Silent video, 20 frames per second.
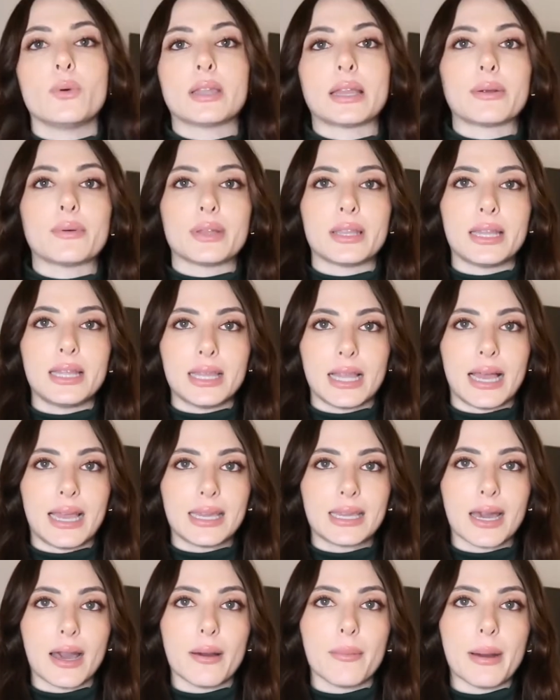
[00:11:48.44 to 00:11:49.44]
what I really
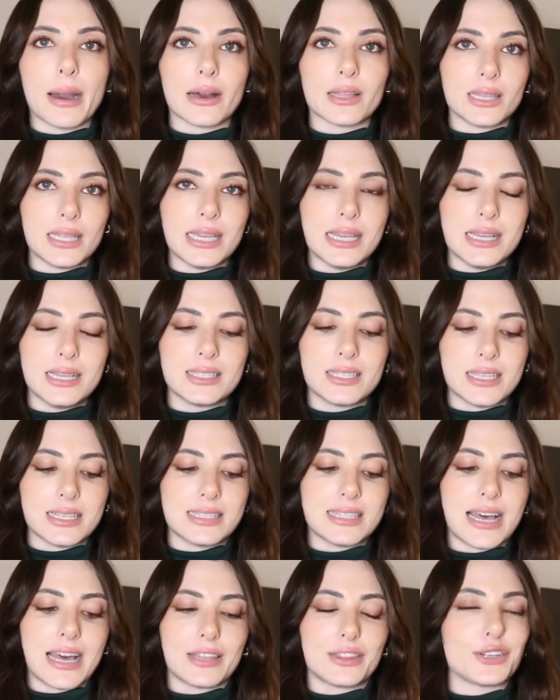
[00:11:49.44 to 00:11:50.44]
like about these is
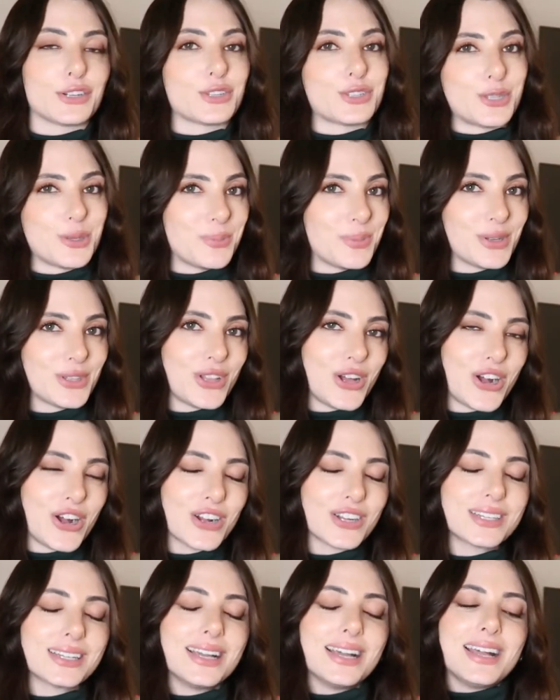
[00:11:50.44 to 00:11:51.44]
that they're super
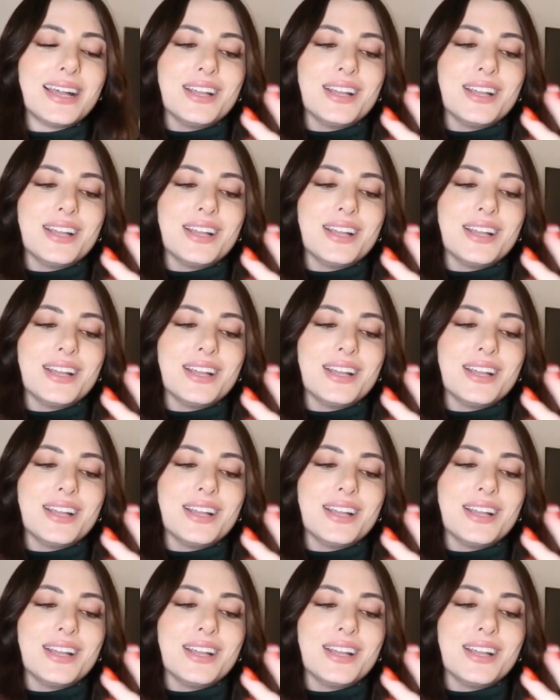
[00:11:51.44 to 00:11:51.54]
long